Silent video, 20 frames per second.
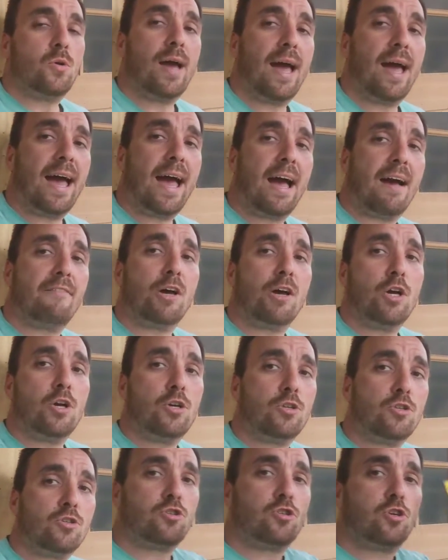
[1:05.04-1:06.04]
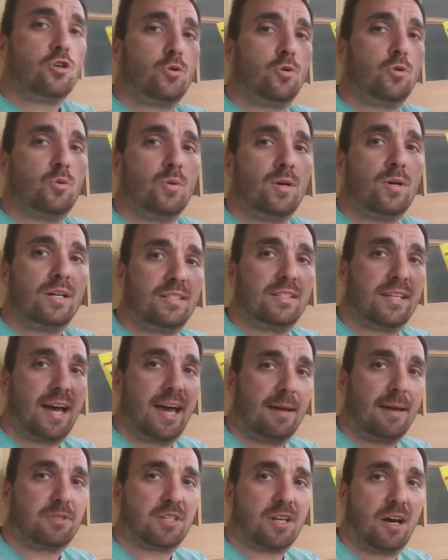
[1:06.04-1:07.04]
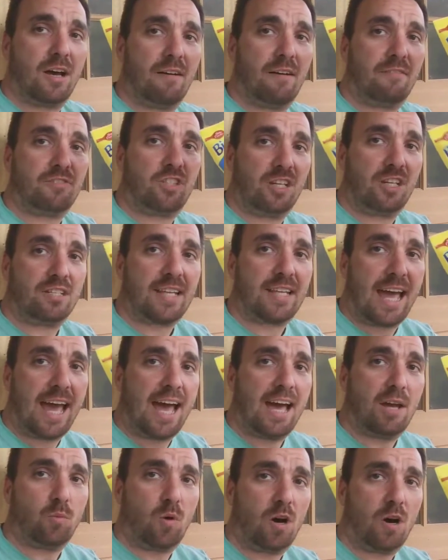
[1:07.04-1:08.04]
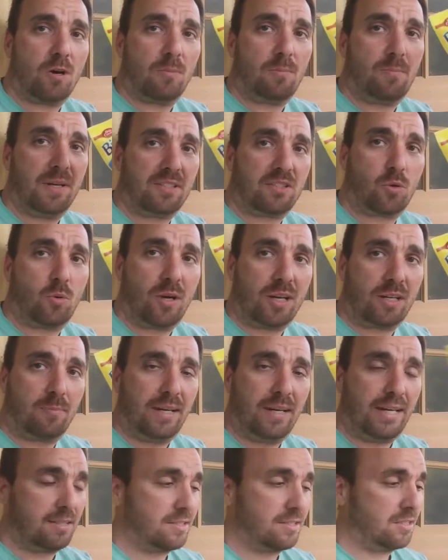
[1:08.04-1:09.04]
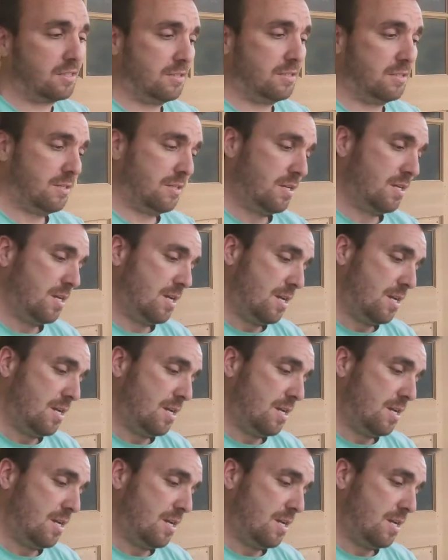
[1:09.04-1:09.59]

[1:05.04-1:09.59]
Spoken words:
you have 2 types of just add water Bisquick mix.